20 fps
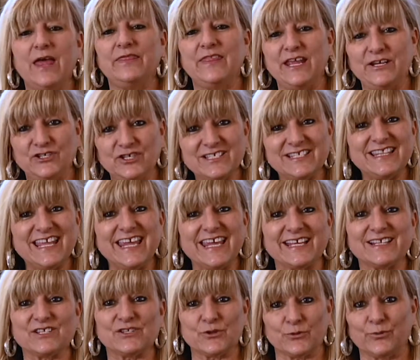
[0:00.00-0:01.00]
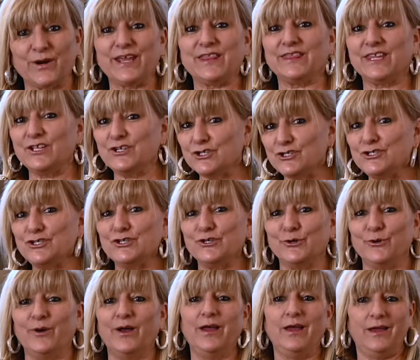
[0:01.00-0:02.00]
They just think it's the right thing to
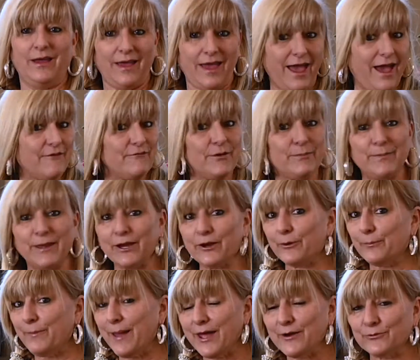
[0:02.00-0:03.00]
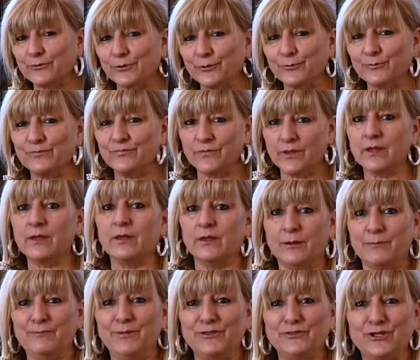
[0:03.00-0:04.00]
do, have a bigger bedroom.
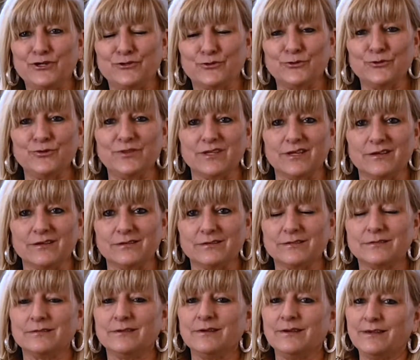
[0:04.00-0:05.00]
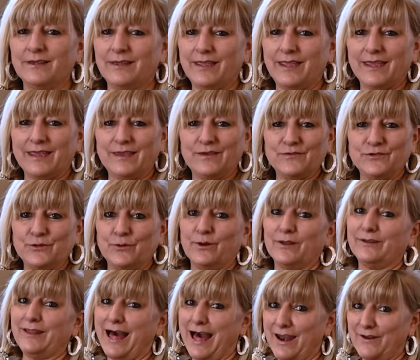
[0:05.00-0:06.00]
But the truth is, it gives you a
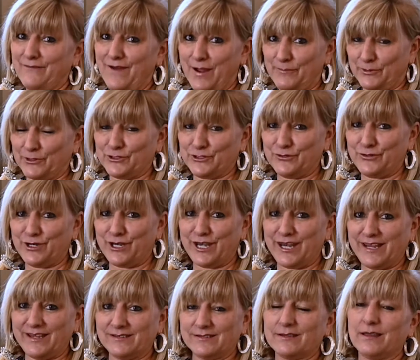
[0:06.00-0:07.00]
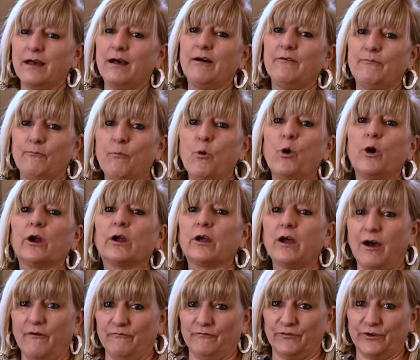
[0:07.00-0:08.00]
lot of opportunities of more
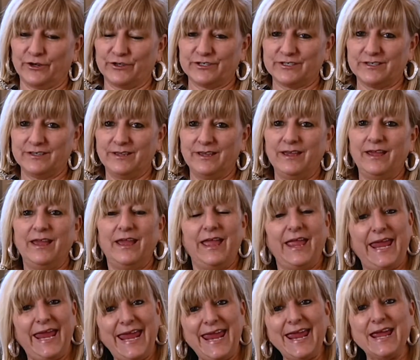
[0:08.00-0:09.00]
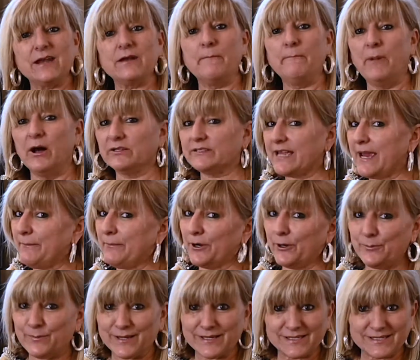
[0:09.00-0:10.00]
comfort and
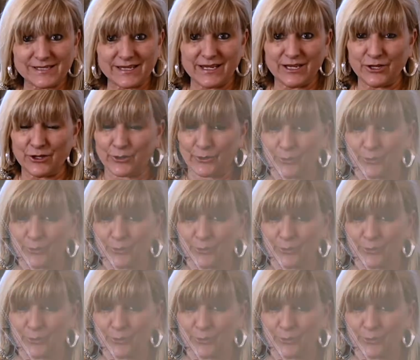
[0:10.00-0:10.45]
multi-purpose in your